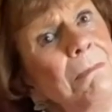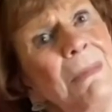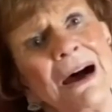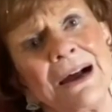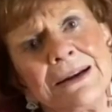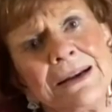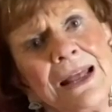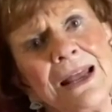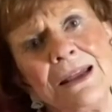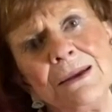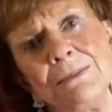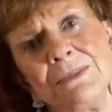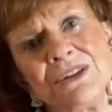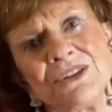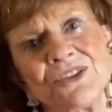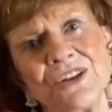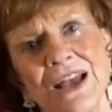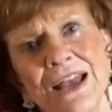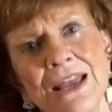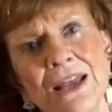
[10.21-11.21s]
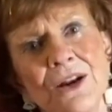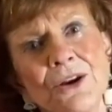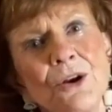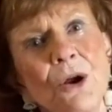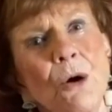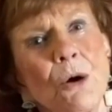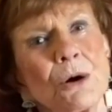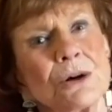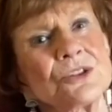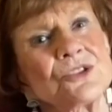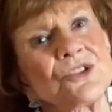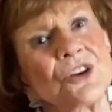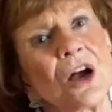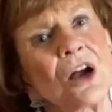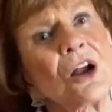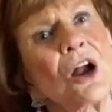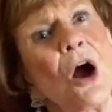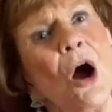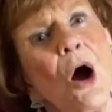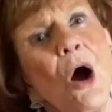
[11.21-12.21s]
My name is Ann
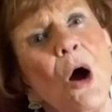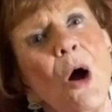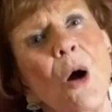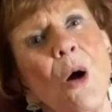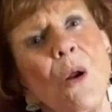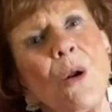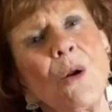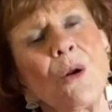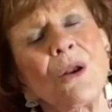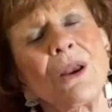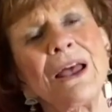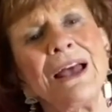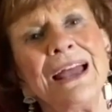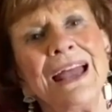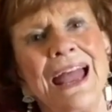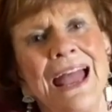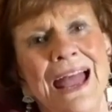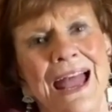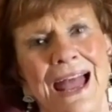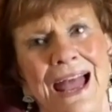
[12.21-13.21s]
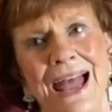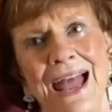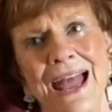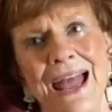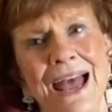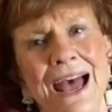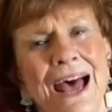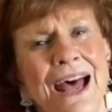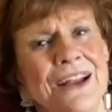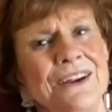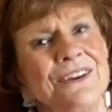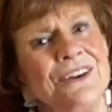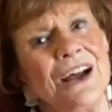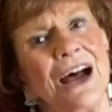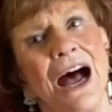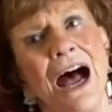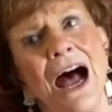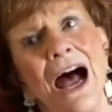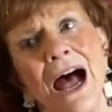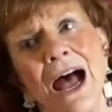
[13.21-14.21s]
Hartzog Hall, and
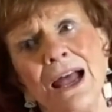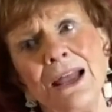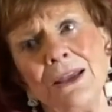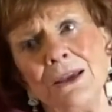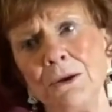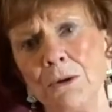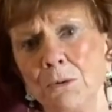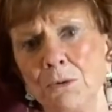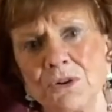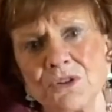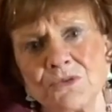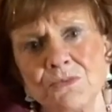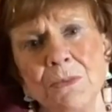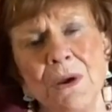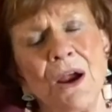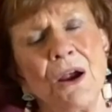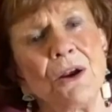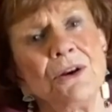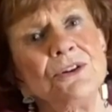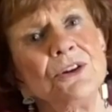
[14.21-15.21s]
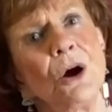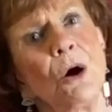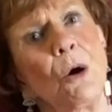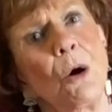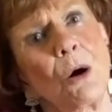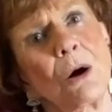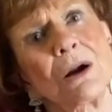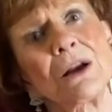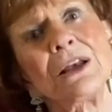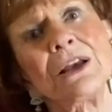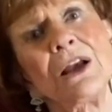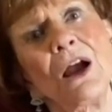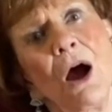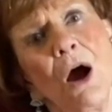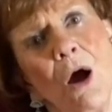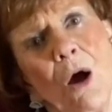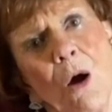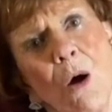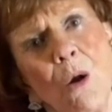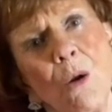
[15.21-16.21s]
I was married to Hartley
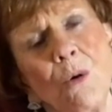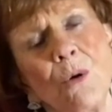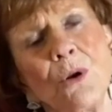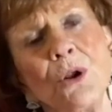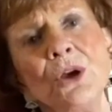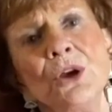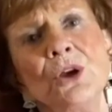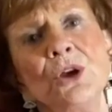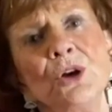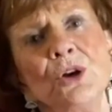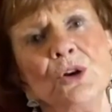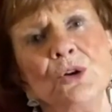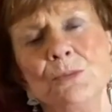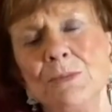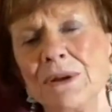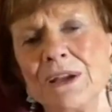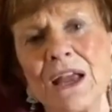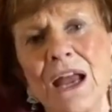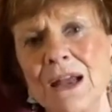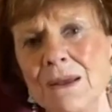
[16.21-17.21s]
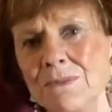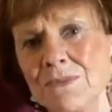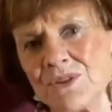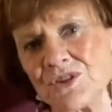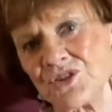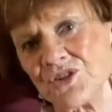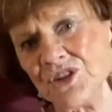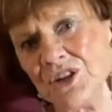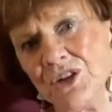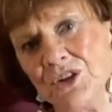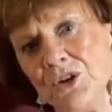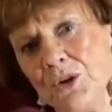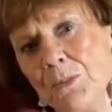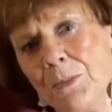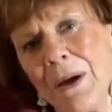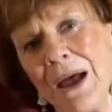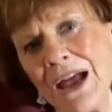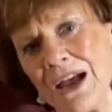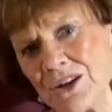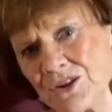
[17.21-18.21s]
Hall, who became the senior
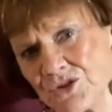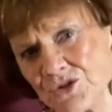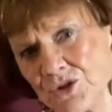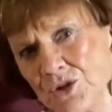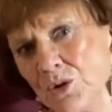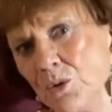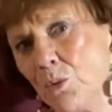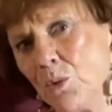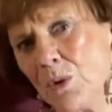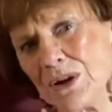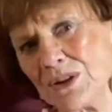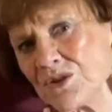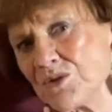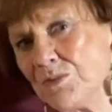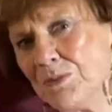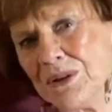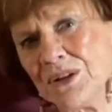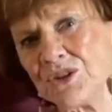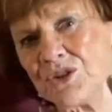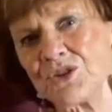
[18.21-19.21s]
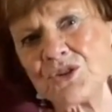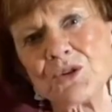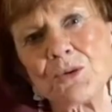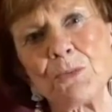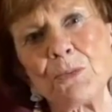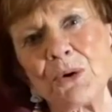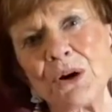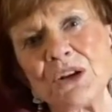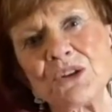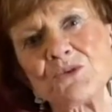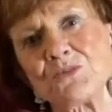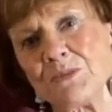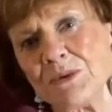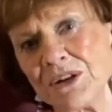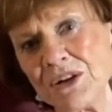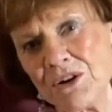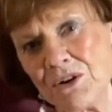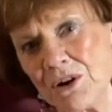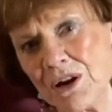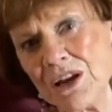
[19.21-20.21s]
pastor at Westminster
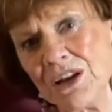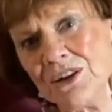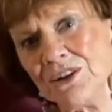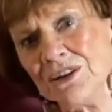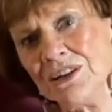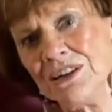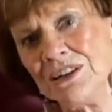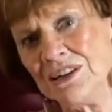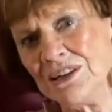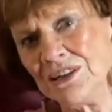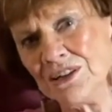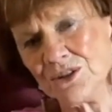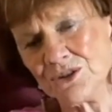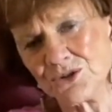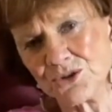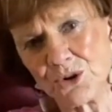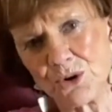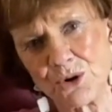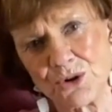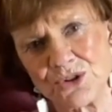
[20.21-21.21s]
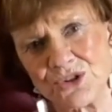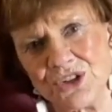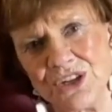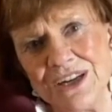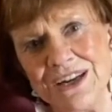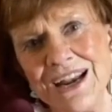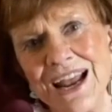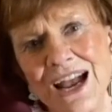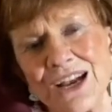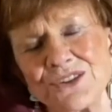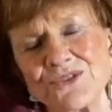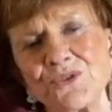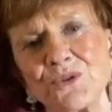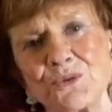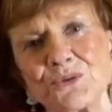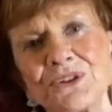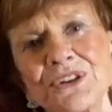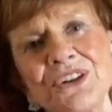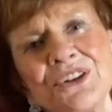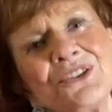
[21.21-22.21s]
Presbyterian Church in
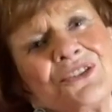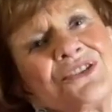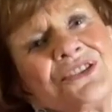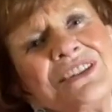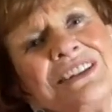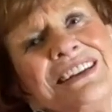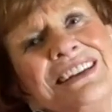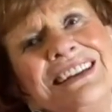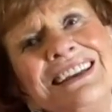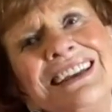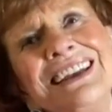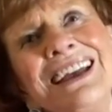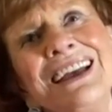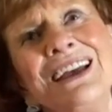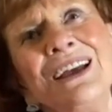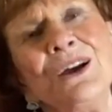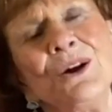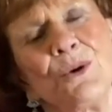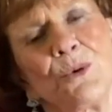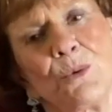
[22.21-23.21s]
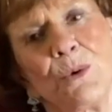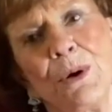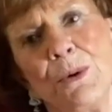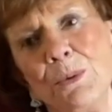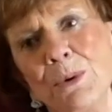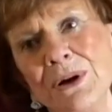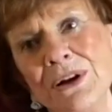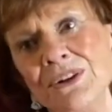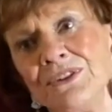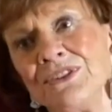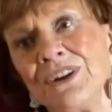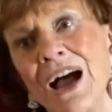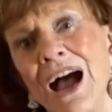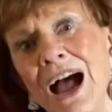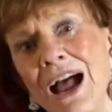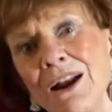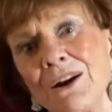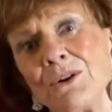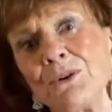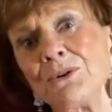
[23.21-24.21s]
Nashville, Tennessee. We were in
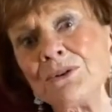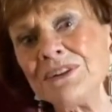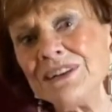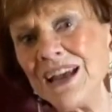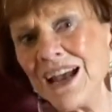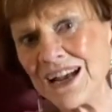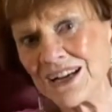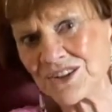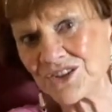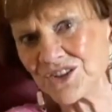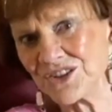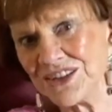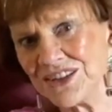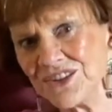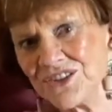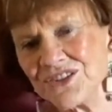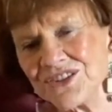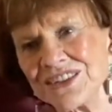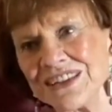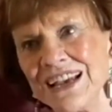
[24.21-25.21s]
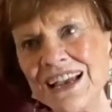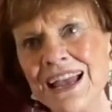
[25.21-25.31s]
Tyler, Texas,